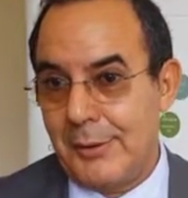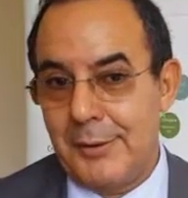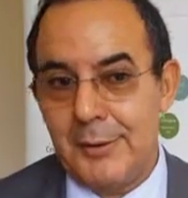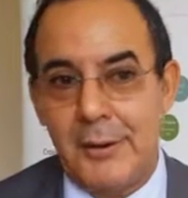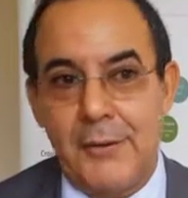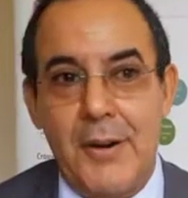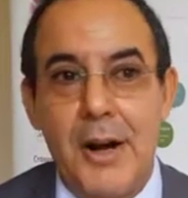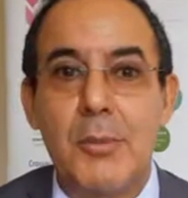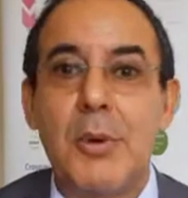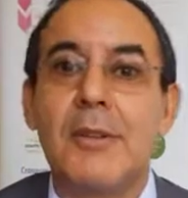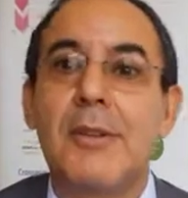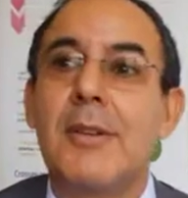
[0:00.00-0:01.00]
the
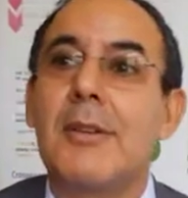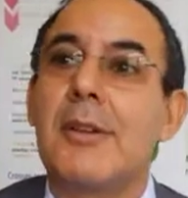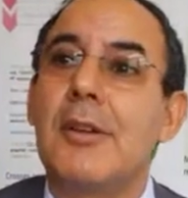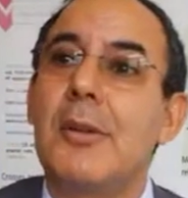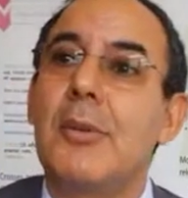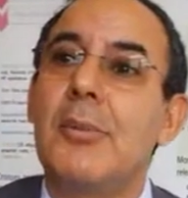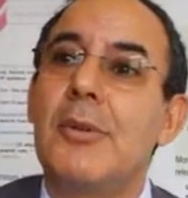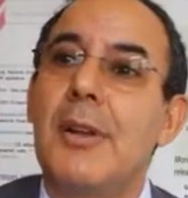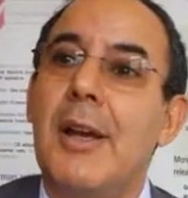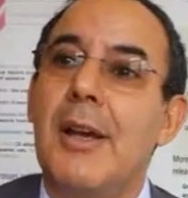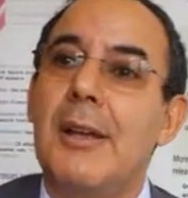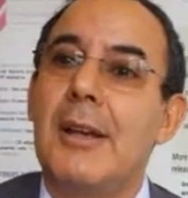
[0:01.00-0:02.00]
farming systems
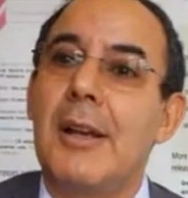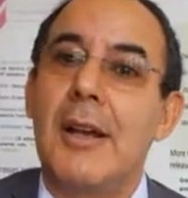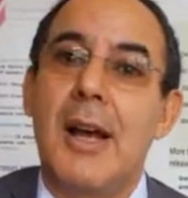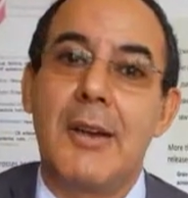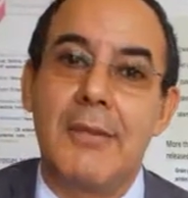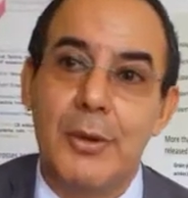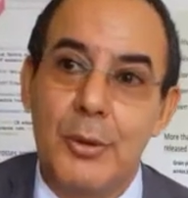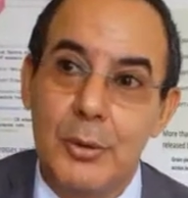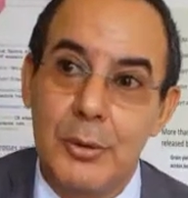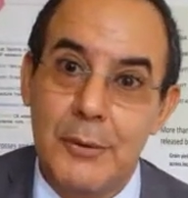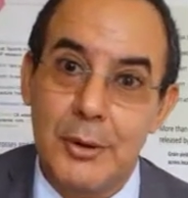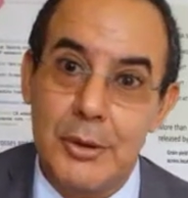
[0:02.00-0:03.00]
and the
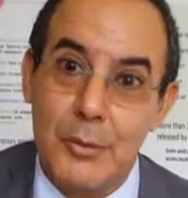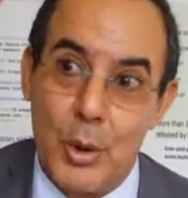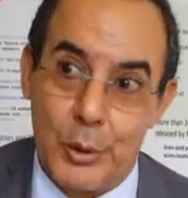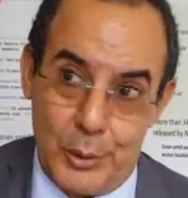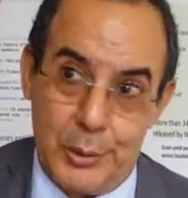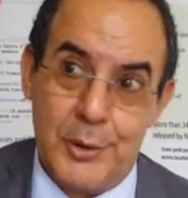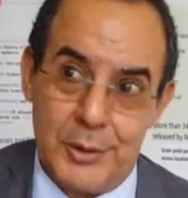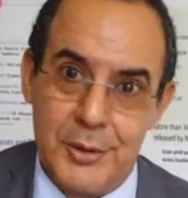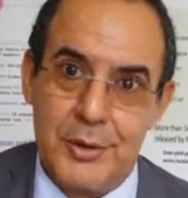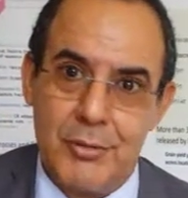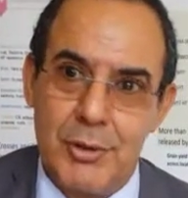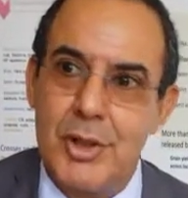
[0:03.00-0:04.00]
livelihoods of the smallholders
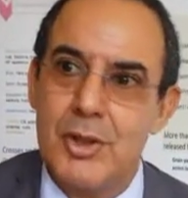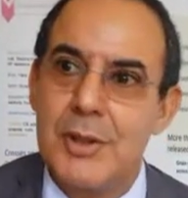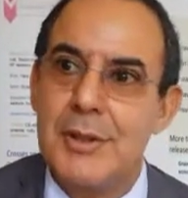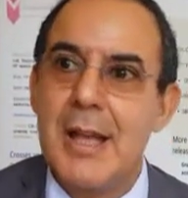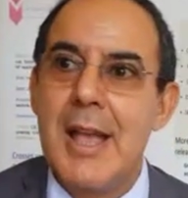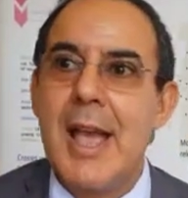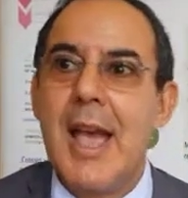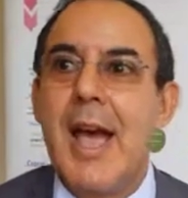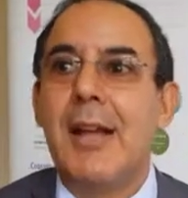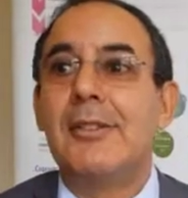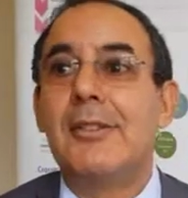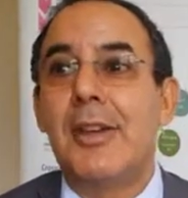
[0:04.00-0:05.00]
in regions,
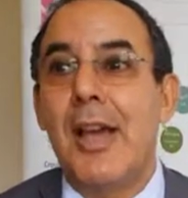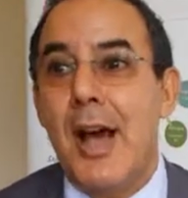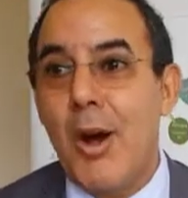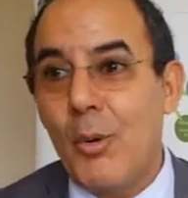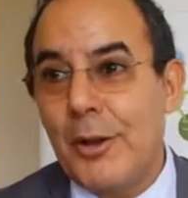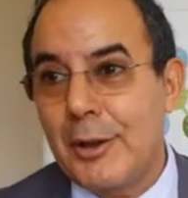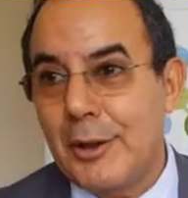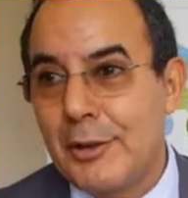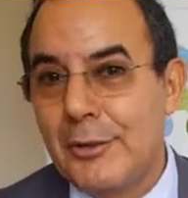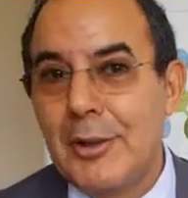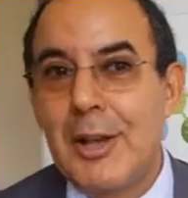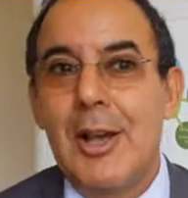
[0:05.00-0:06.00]
and see how we
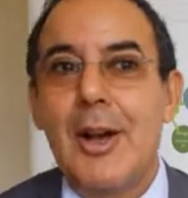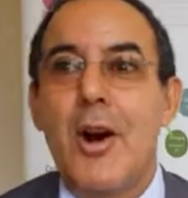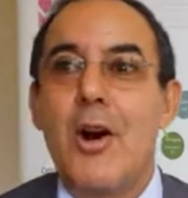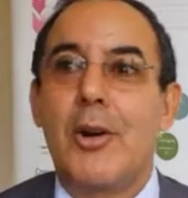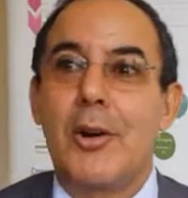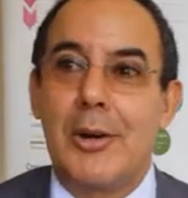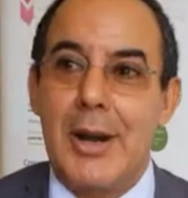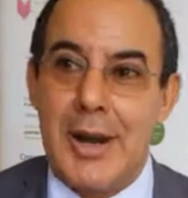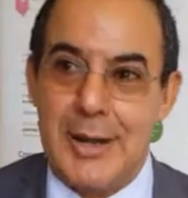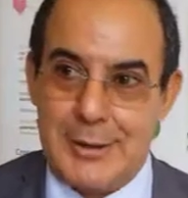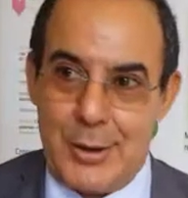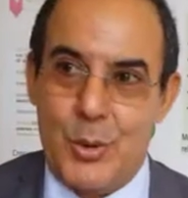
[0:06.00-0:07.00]
could
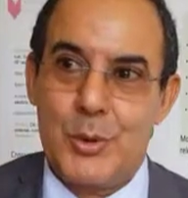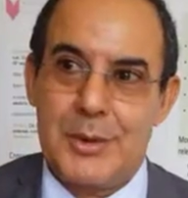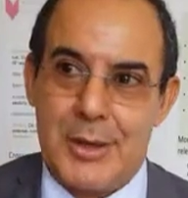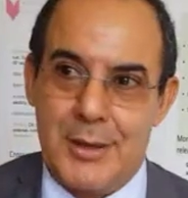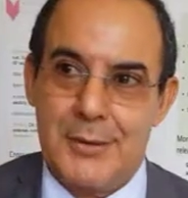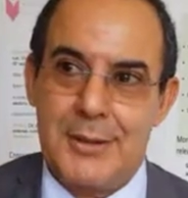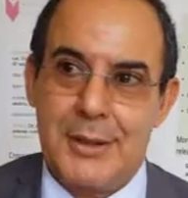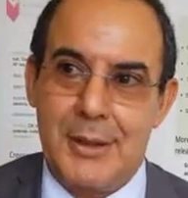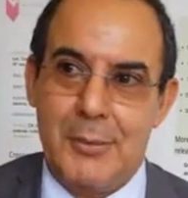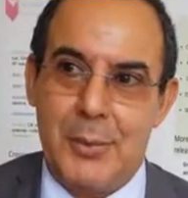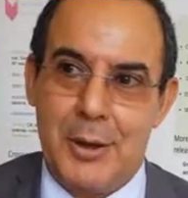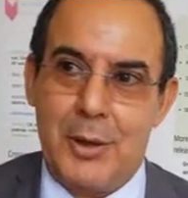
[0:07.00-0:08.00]
organize ourselves in
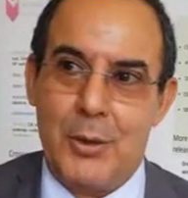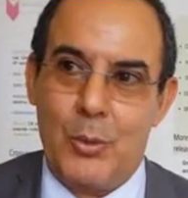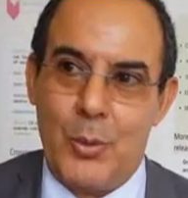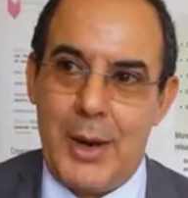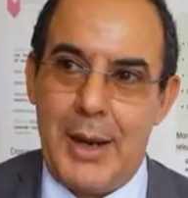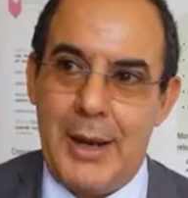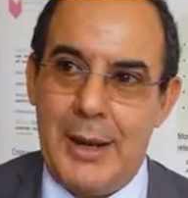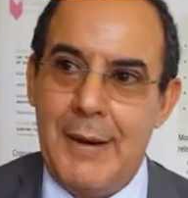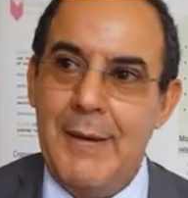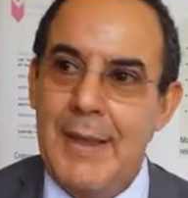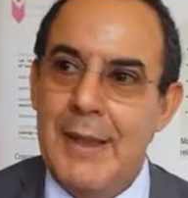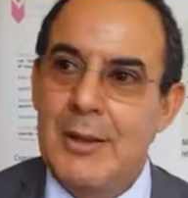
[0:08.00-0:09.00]
a better way
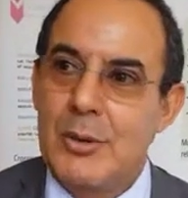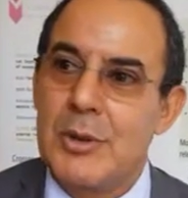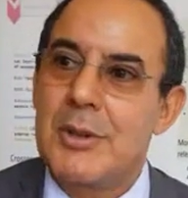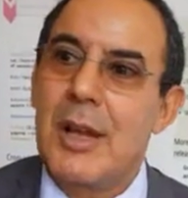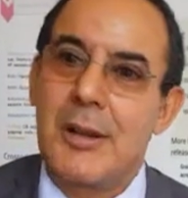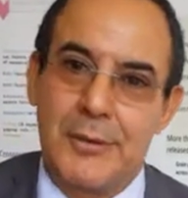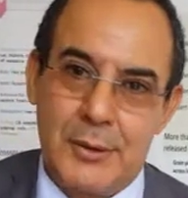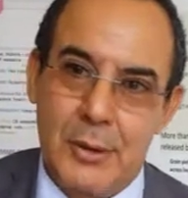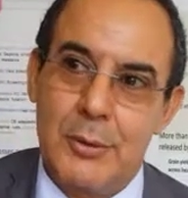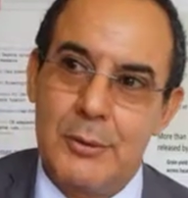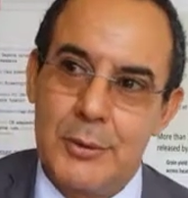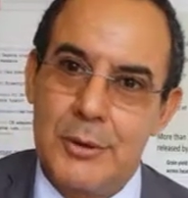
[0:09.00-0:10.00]
to serve
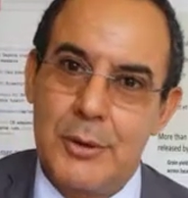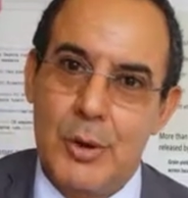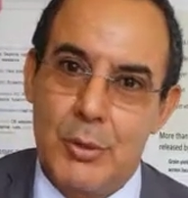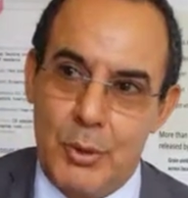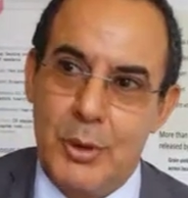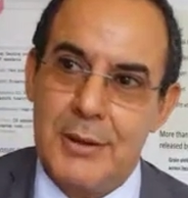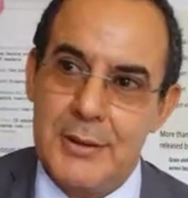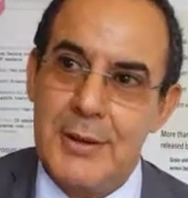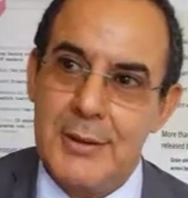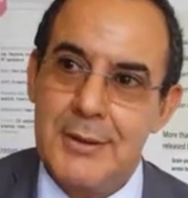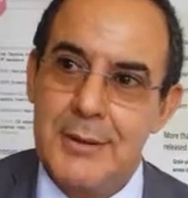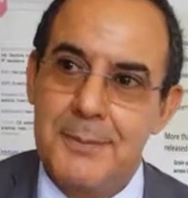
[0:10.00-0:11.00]
those
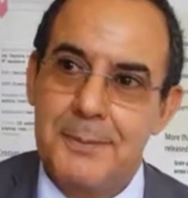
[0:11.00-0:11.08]
communities.